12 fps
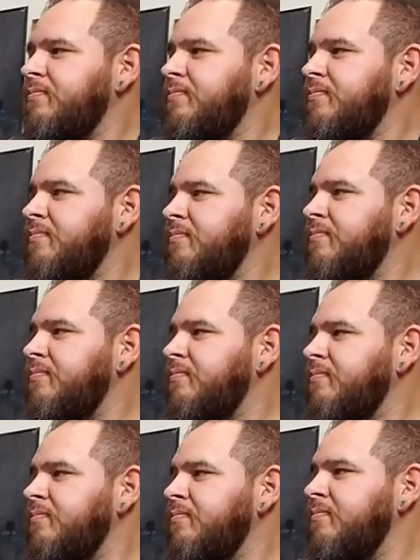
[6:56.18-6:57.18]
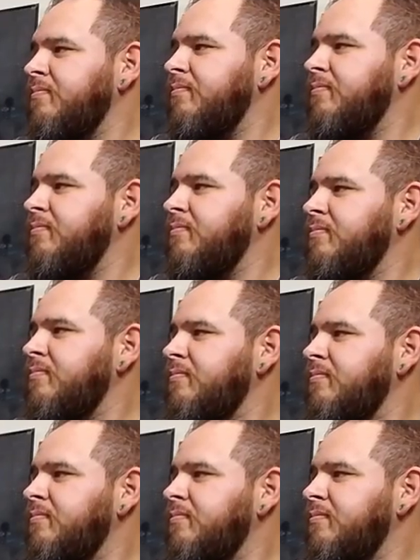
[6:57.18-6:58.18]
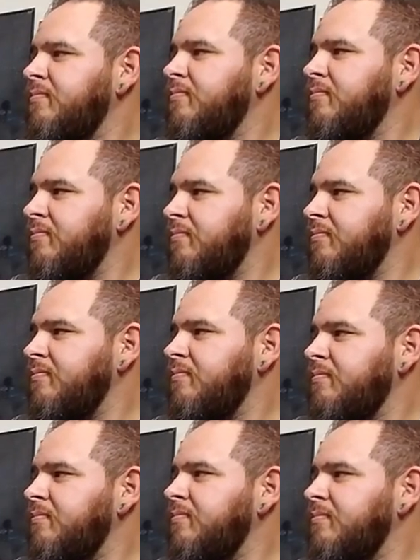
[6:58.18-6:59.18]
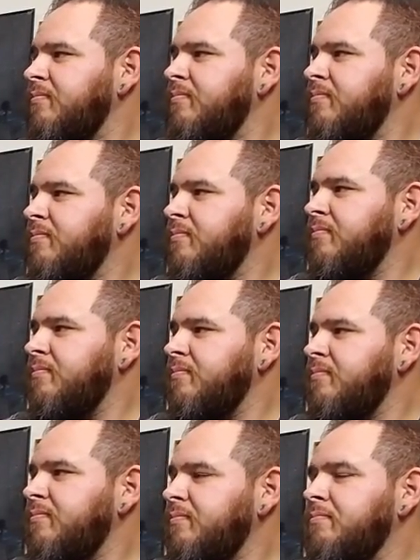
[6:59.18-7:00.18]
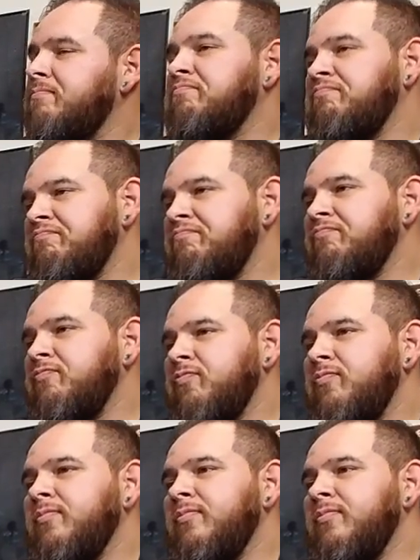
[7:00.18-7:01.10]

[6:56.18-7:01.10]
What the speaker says: (not speaking)